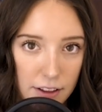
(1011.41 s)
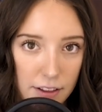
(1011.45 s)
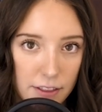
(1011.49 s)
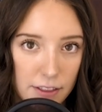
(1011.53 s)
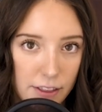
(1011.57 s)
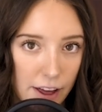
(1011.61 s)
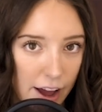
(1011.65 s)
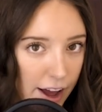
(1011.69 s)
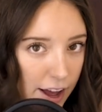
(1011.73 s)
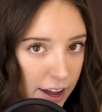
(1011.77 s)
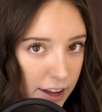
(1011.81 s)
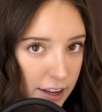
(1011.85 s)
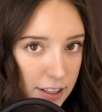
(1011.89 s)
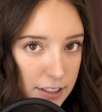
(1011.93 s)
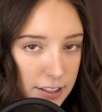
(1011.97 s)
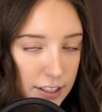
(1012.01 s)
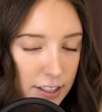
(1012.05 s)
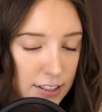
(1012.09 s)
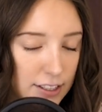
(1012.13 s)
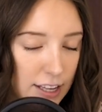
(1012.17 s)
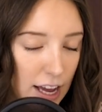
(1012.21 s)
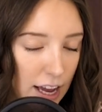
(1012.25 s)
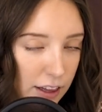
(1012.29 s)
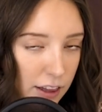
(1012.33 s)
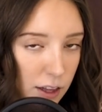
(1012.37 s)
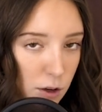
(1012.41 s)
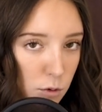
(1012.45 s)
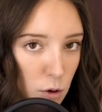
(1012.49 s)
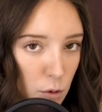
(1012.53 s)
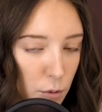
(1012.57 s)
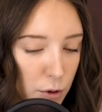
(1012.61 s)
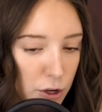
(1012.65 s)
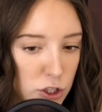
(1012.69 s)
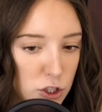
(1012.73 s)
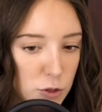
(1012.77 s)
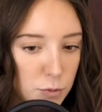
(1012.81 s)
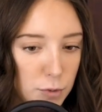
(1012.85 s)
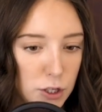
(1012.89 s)
That is exactly what we
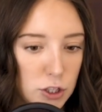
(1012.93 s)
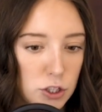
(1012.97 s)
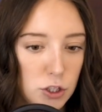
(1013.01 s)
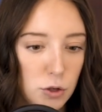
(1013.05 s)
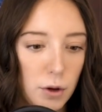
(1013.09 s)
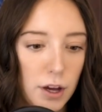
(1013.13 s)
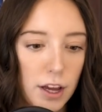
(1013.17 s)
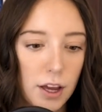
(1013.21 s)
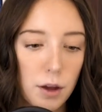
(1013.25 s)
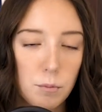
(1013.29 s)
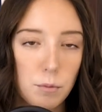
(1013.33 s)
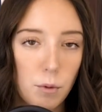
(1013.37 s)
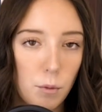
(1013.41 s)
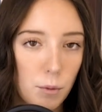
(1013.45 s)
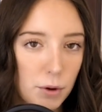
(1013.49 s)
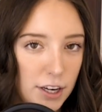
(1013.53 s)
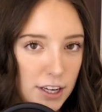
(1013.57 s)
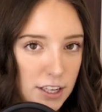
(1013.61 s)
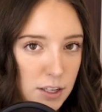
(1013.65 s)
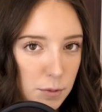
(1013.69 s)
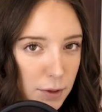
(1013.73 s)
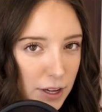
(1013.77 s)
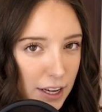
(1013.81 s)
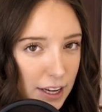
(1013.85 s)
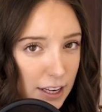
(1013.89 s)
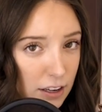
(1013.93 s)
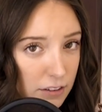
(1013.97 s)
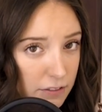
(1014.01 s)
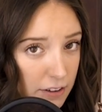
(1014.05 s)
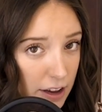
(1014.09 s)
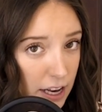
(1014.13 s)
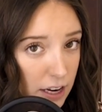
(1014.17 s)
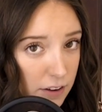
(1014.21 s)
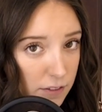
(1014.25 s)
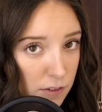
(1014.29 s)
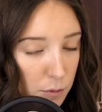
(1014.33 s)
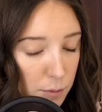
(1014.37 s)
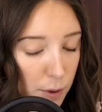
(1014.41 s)
should be doing. But we need to be
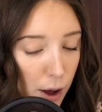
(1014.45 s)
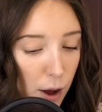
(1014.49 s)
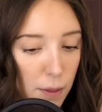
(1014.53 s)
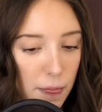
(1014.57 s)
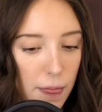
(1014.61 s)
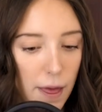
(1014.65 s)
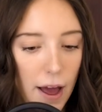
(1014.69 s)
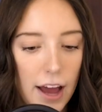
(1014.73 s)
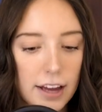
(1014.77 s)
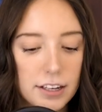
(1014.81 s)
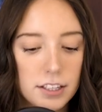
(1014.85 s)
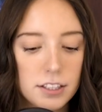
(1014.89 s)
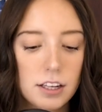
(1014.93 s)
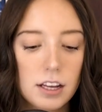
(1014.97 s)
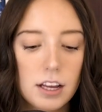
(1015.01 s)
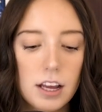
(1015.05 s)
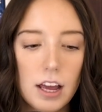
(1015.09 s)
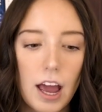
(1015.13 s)
innovative about that.